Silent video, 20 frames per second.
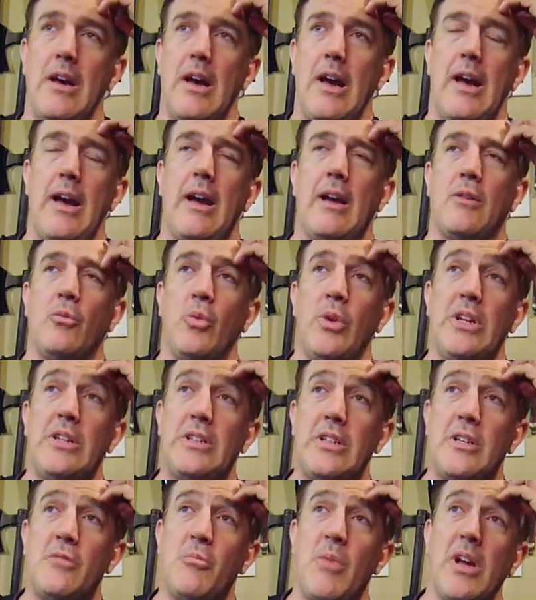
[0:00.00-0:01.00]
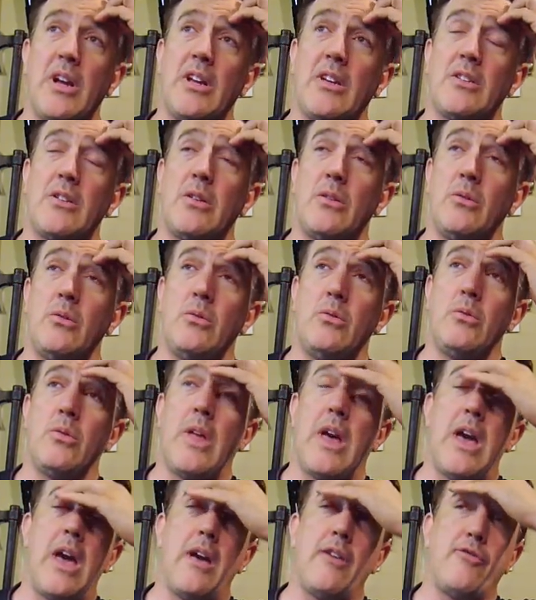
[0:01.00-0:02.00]
And we did make it to
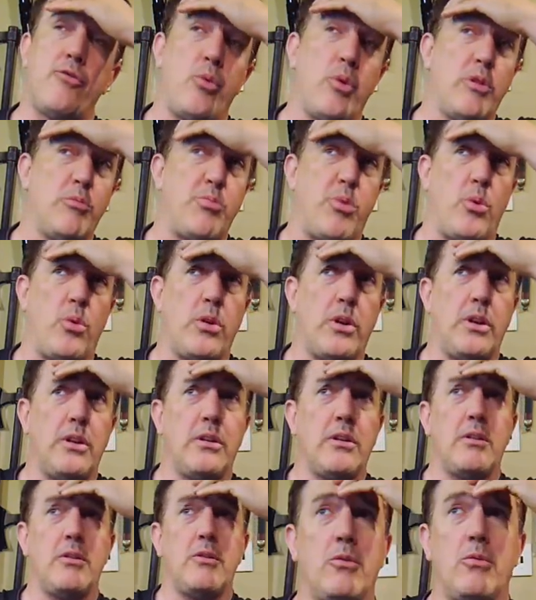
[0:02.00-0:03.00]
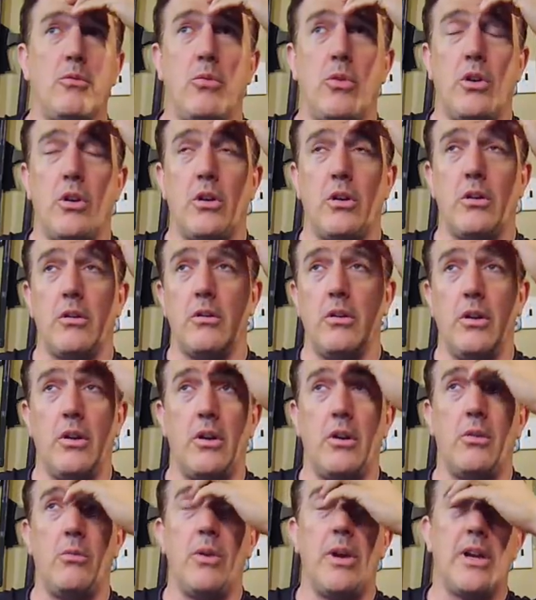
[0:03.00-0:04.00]
the halfway point where, you
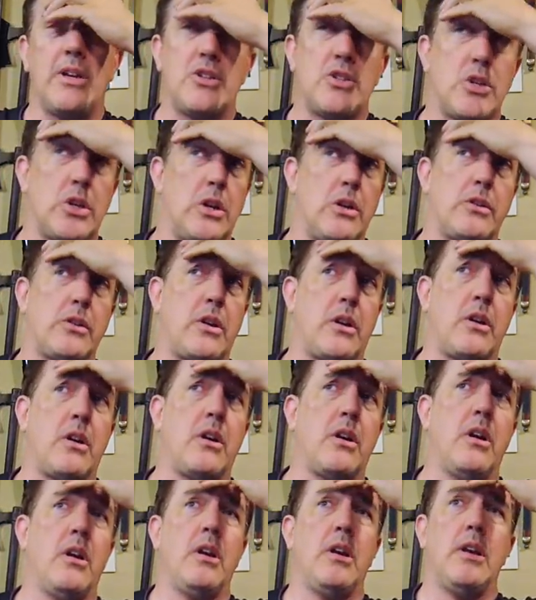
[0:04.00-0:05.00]
know, we had shelter